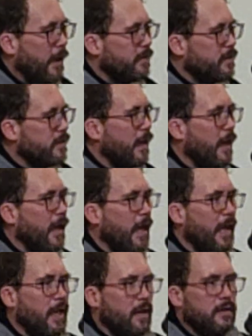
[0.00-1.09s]
And
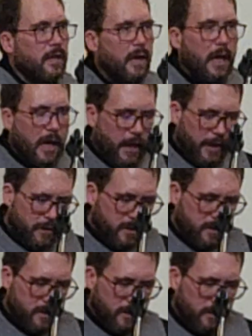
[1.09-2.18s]
say to
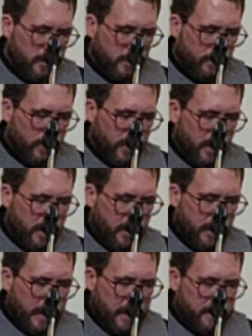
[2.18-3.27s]
us,
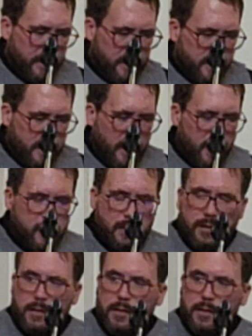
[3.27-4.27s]
as he said